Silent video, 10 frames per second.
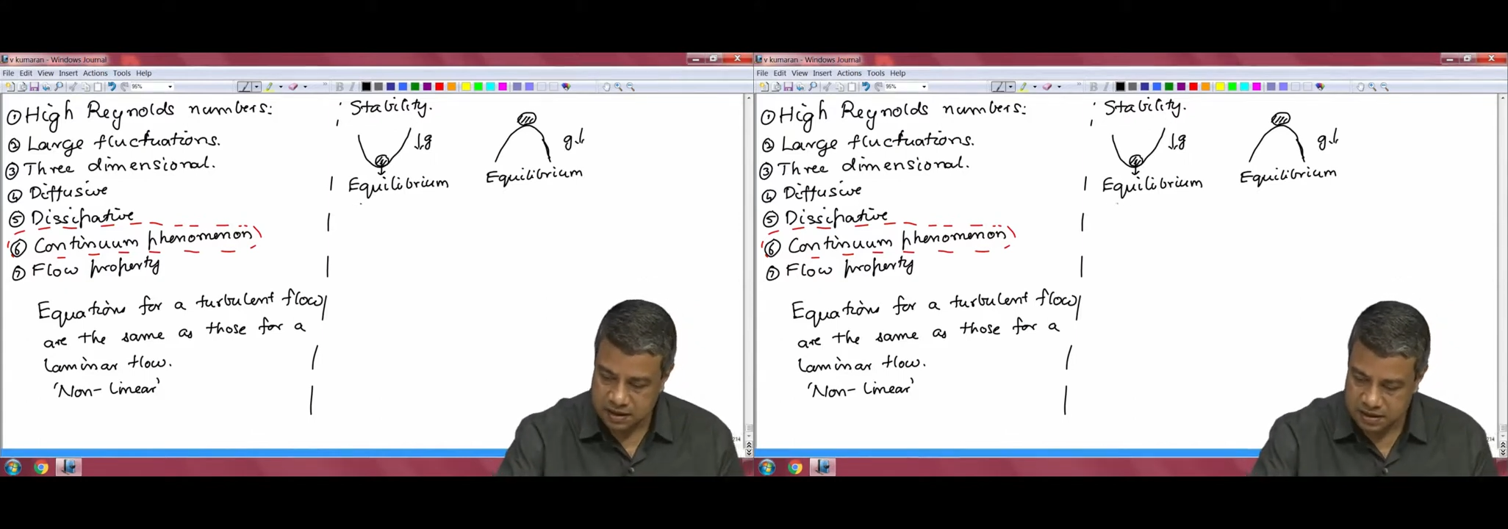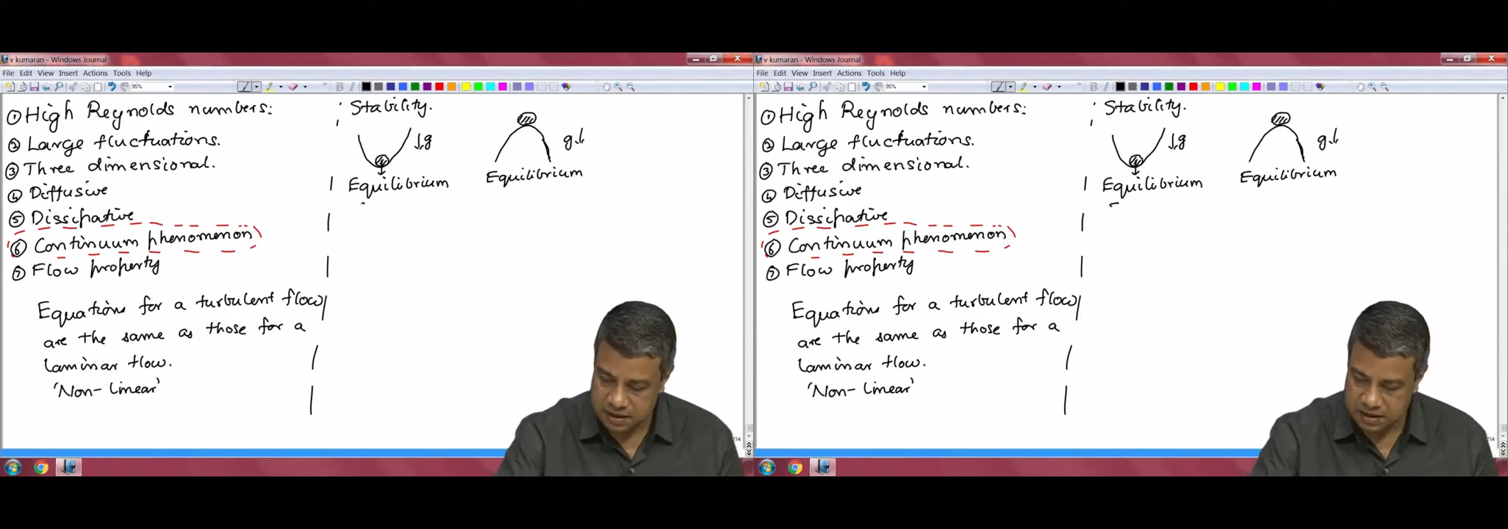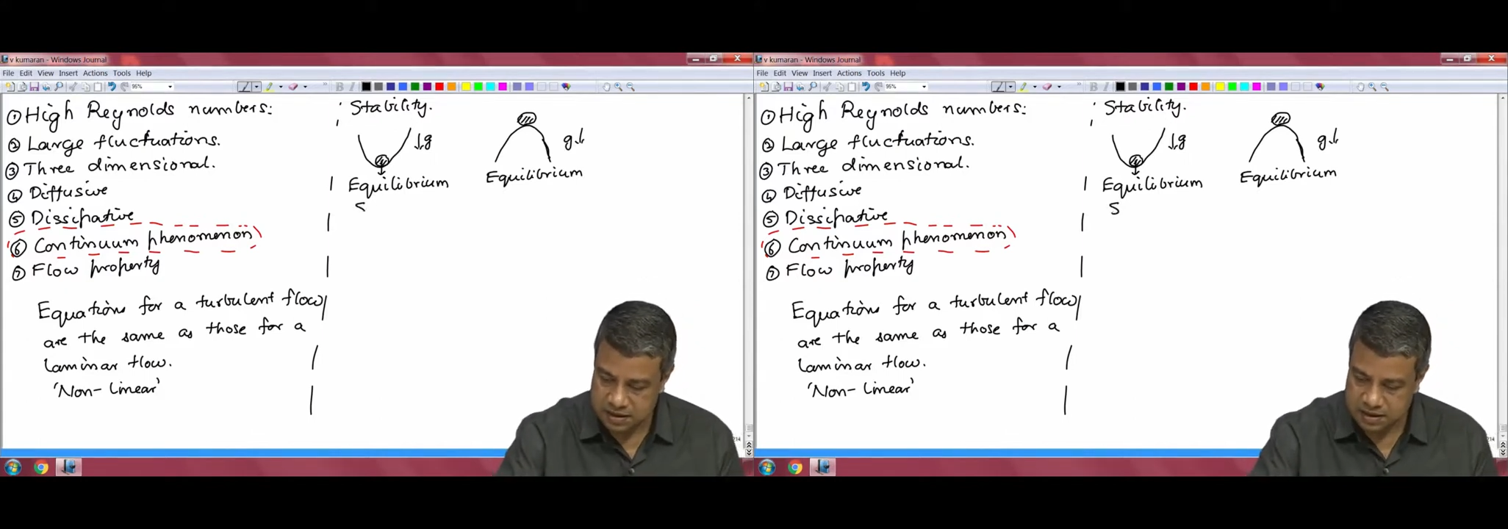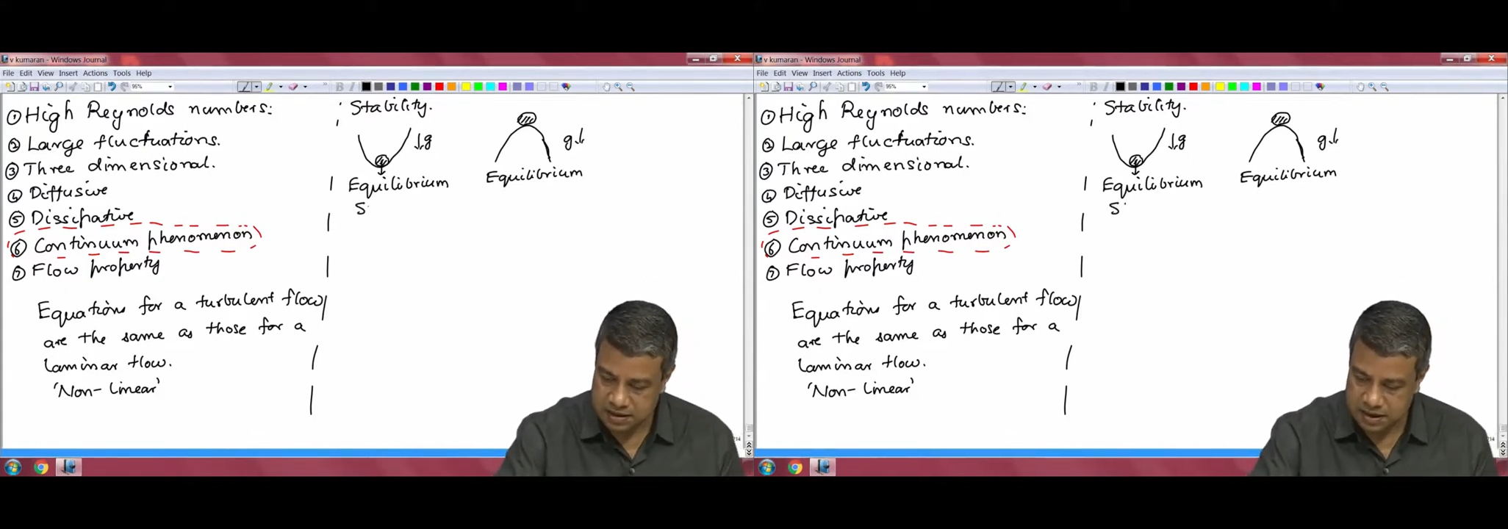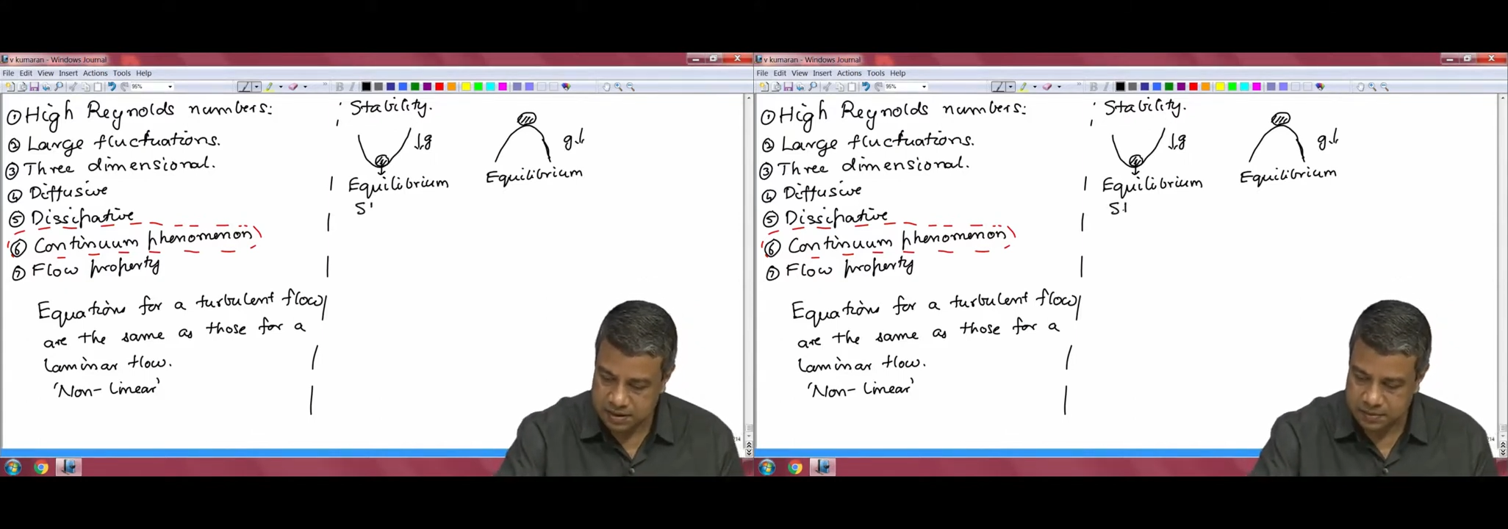this is a
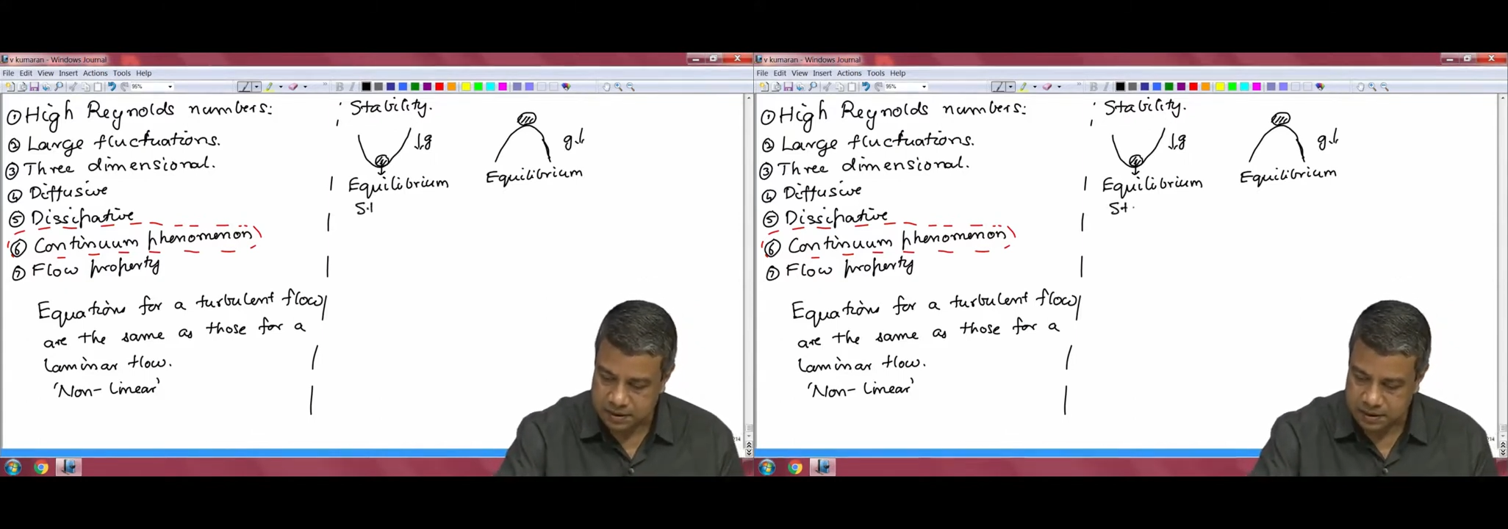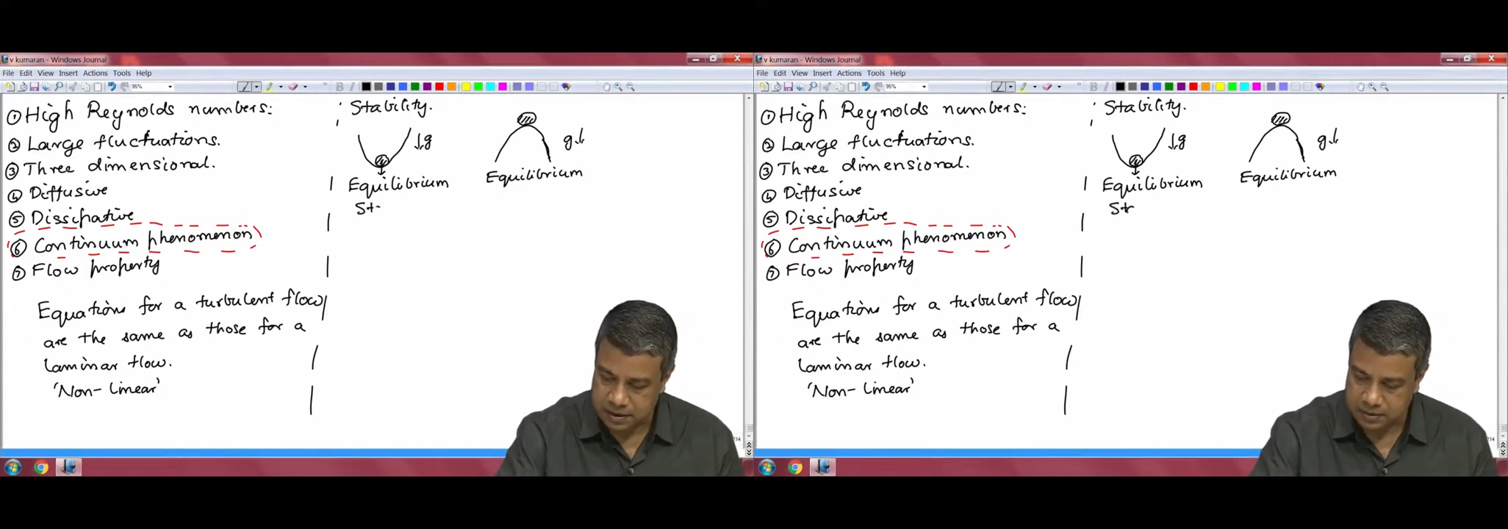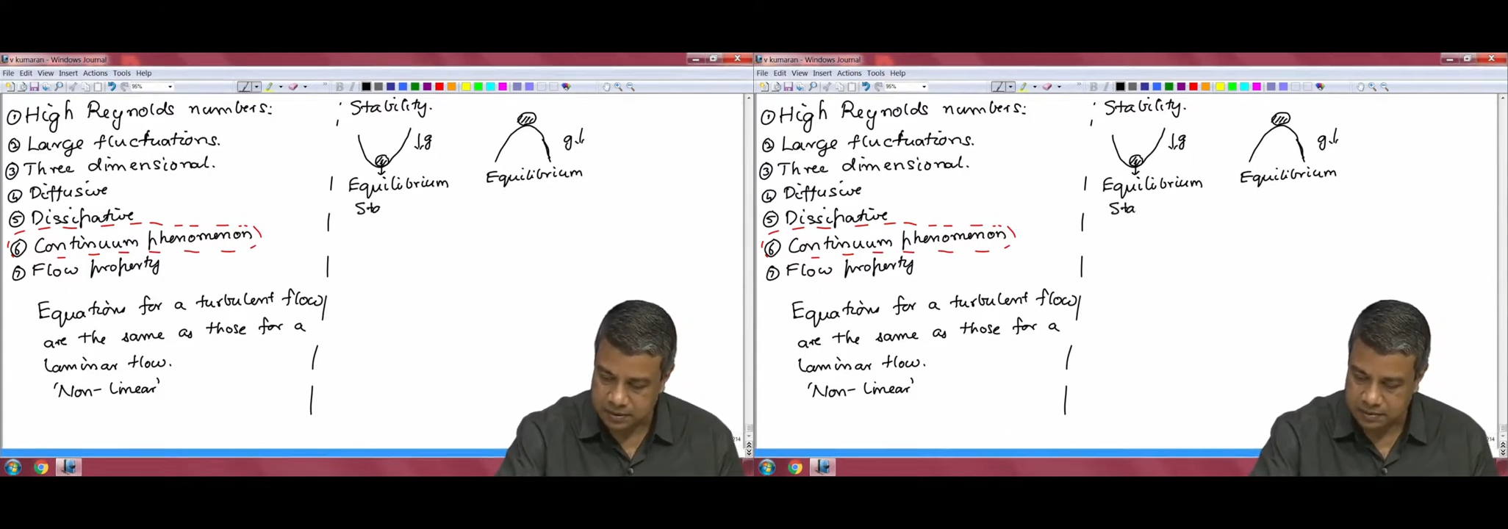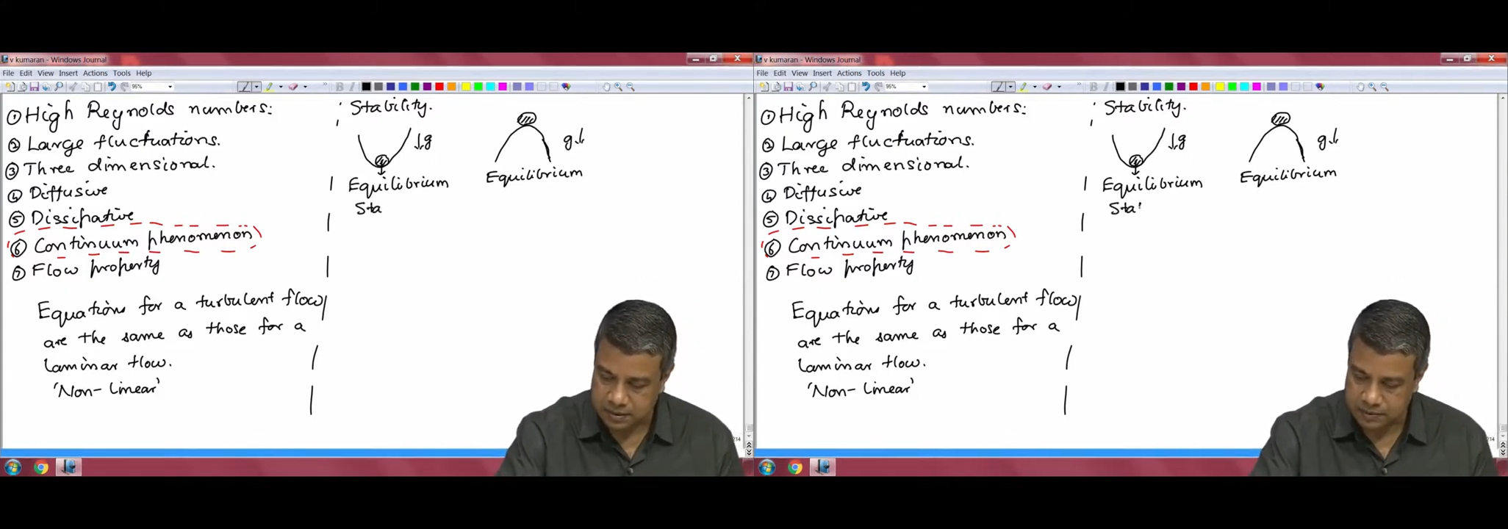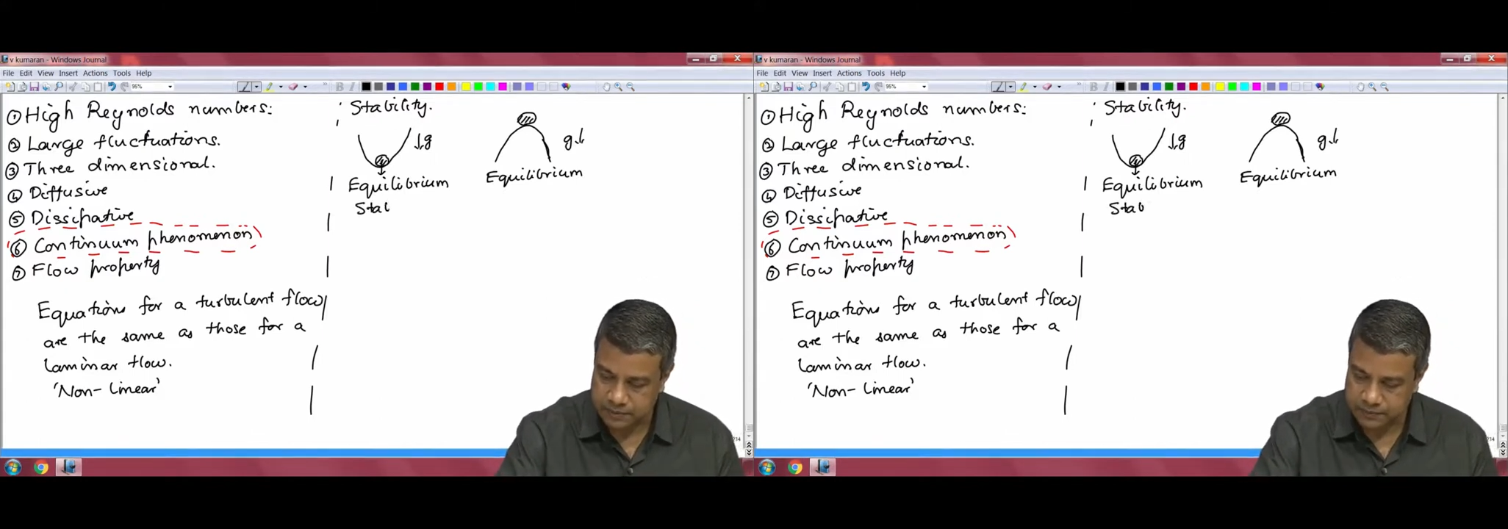stable equilibrium.